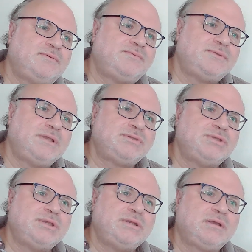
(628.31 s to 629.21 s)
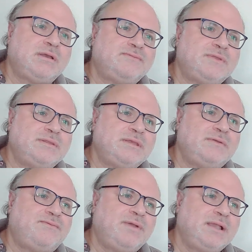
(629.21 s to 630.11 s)
of searching, Avtandil
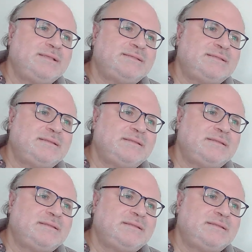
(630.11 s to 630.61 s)
finds